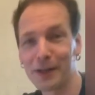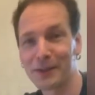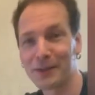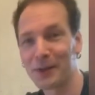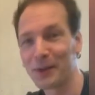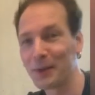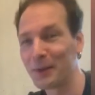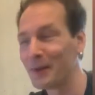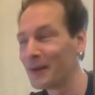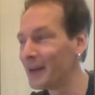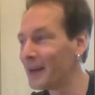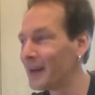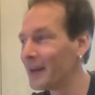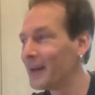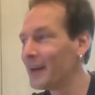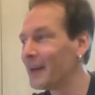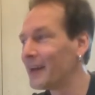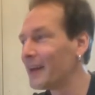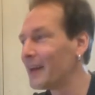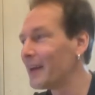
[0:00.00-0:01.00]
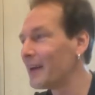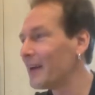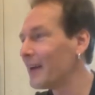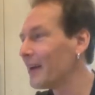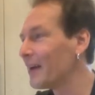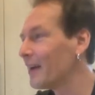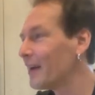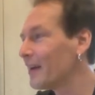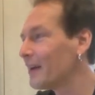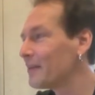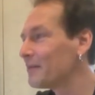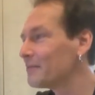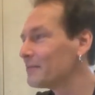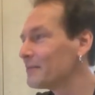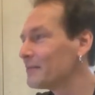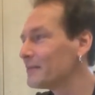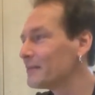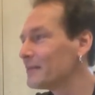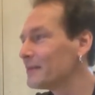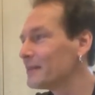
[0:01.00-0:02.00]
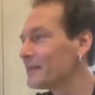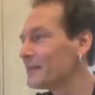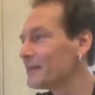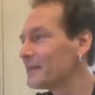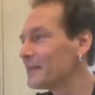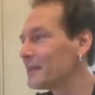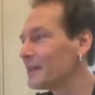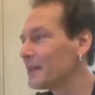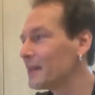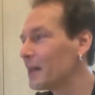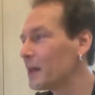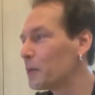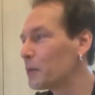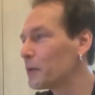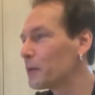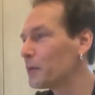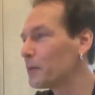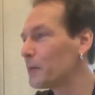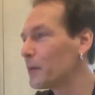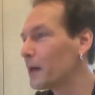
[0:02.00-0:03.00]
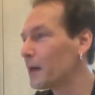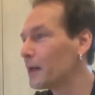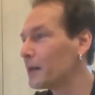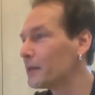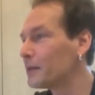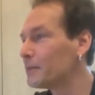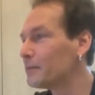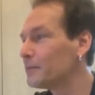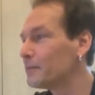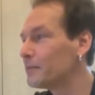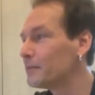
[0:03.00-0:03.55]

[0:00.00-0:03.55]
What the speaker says: So I wouldn't mind.